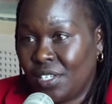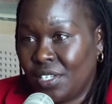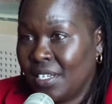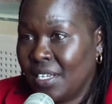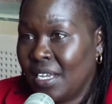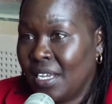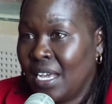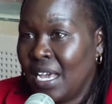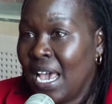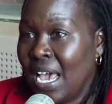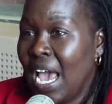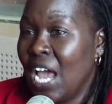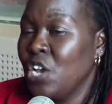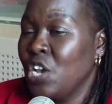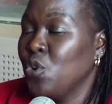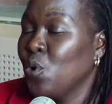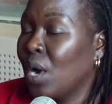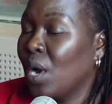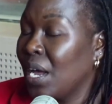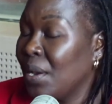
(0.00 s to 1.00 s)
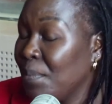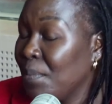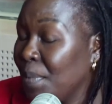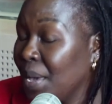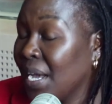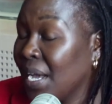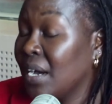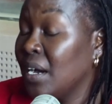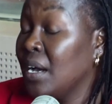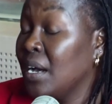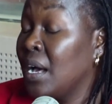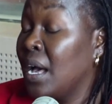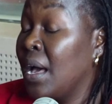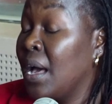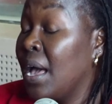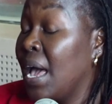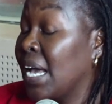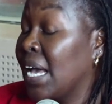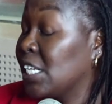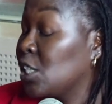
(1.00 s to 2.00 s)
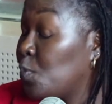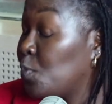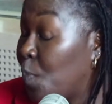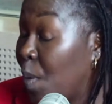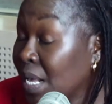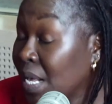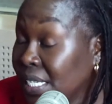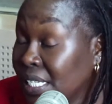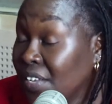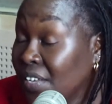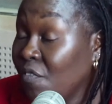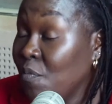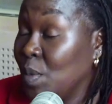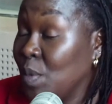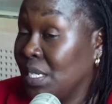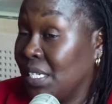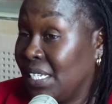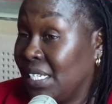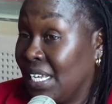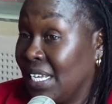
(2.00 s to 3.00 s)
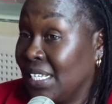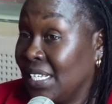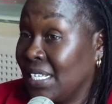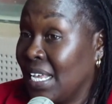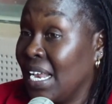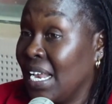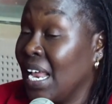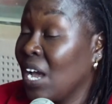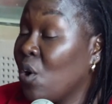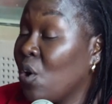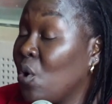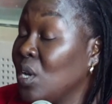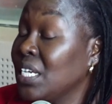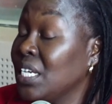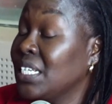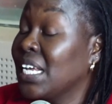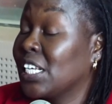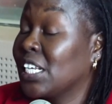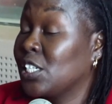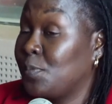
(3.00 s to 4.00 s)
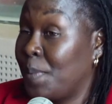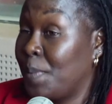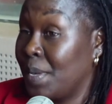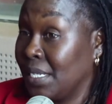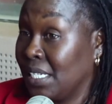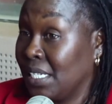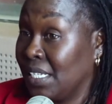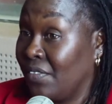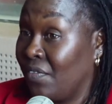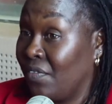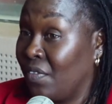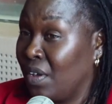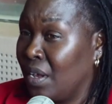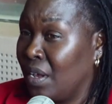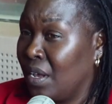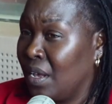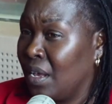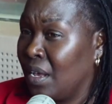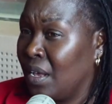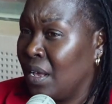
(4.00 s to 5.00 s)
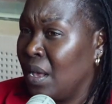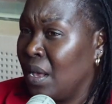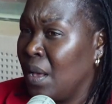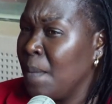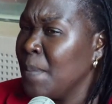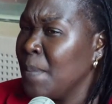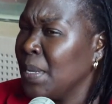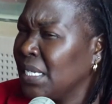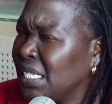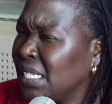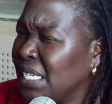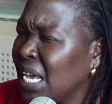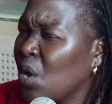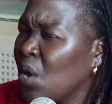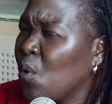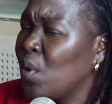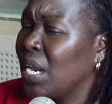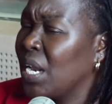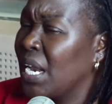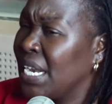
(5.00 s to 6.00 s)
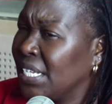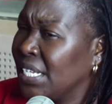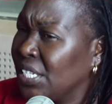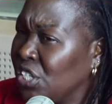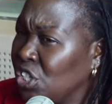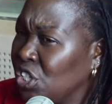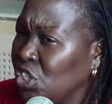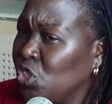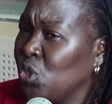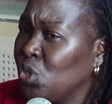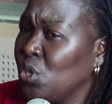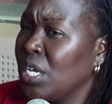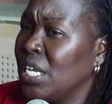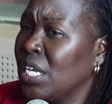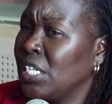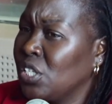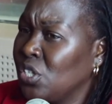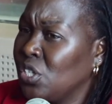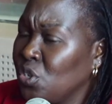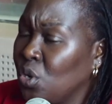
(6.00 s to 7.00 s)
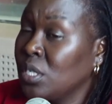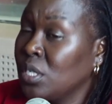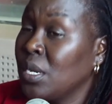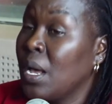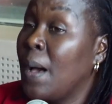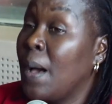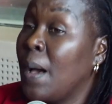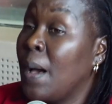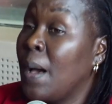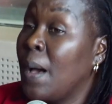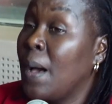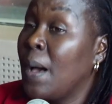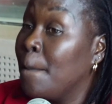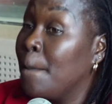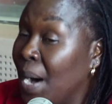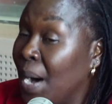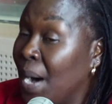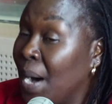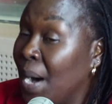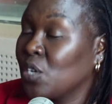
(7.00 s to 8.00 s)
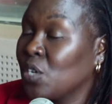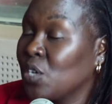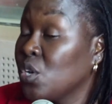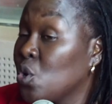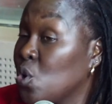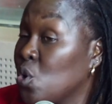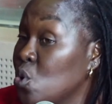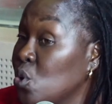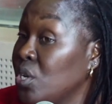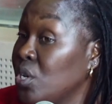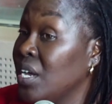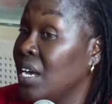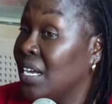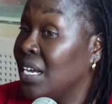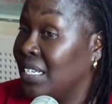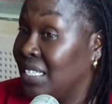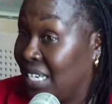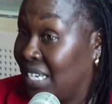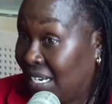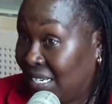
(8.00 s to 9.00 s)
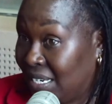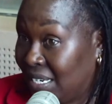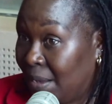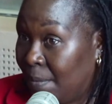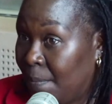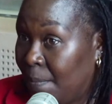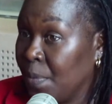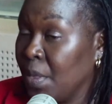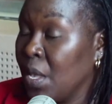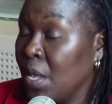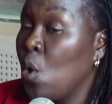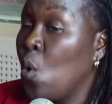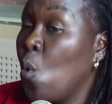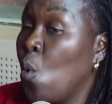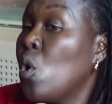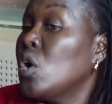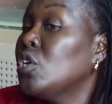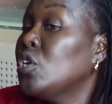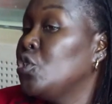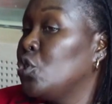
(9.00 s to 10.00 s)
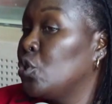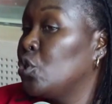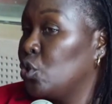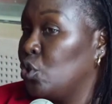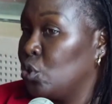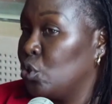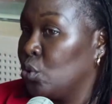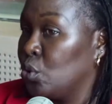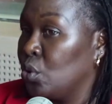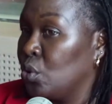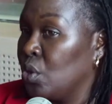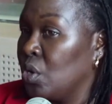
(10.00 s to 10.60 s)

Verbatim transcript: Mm. And you can make expensive mistakes. And I call it expensive. Yeah mistake when a decision is not backed with good data. What do you do?